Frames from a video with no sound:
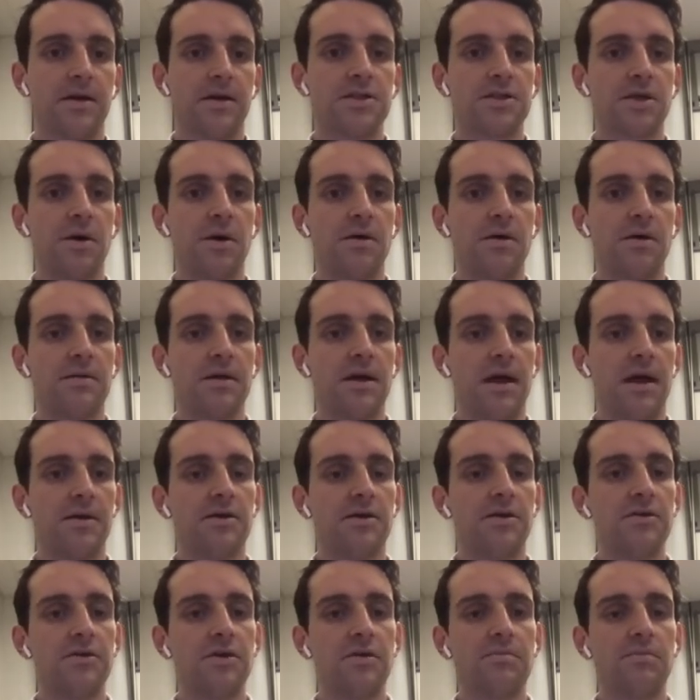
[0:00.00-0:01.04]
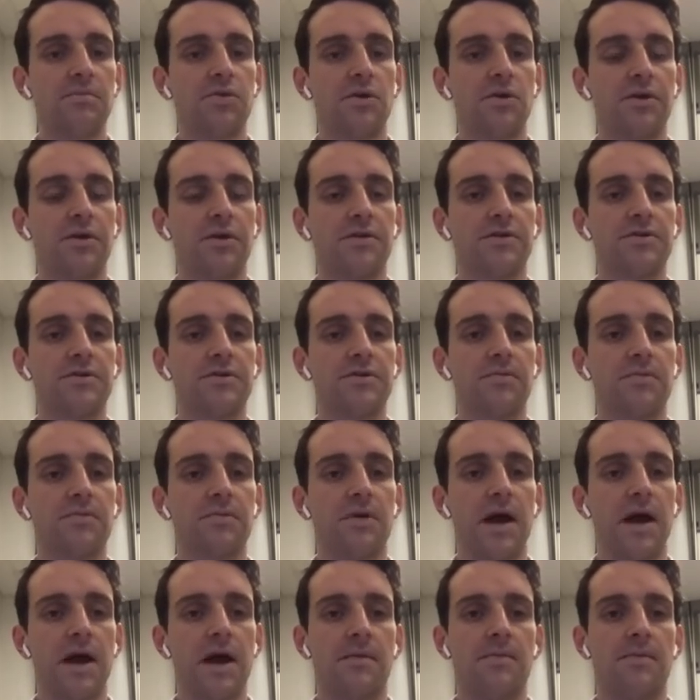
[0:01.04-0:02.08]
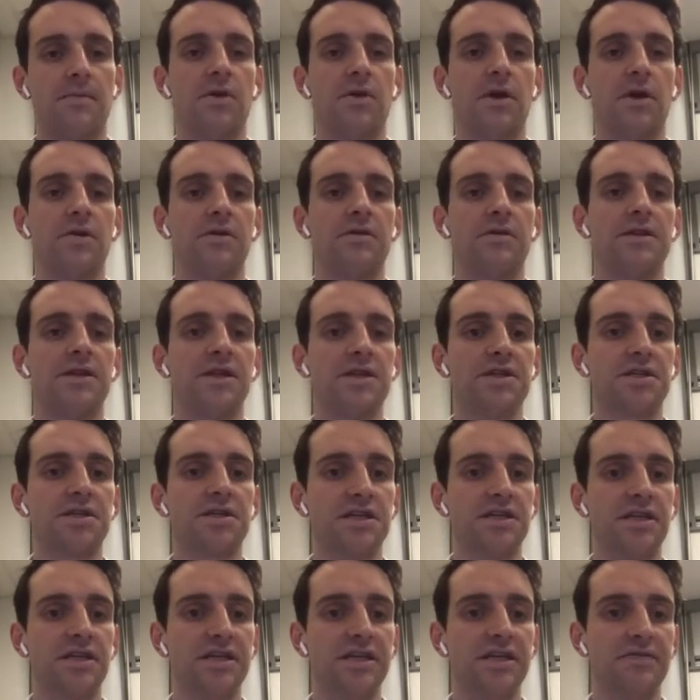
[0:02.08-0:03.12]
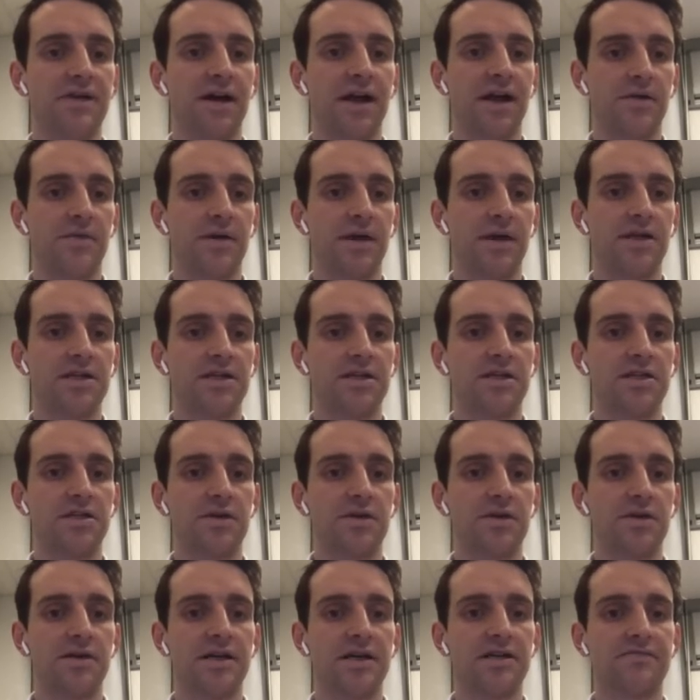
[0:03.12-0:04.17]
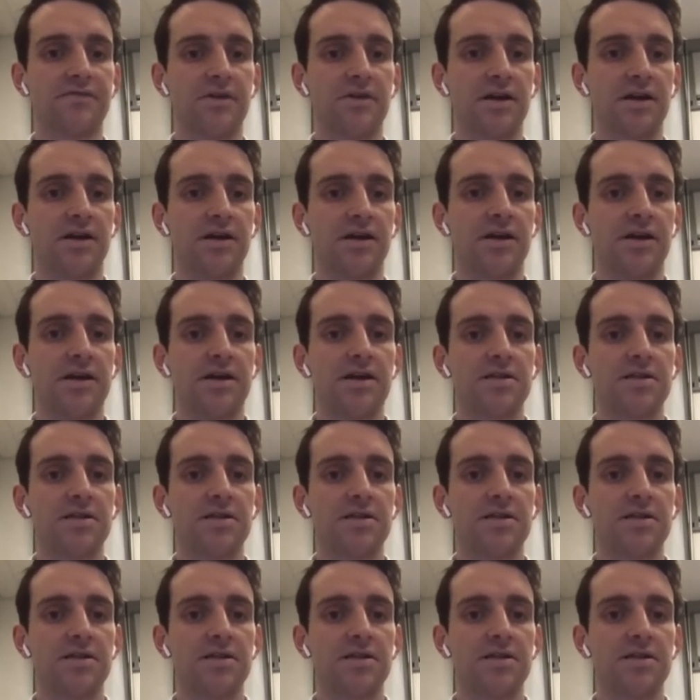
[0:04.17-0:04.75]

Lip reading: So another important role in the initial CT evaluation is to identify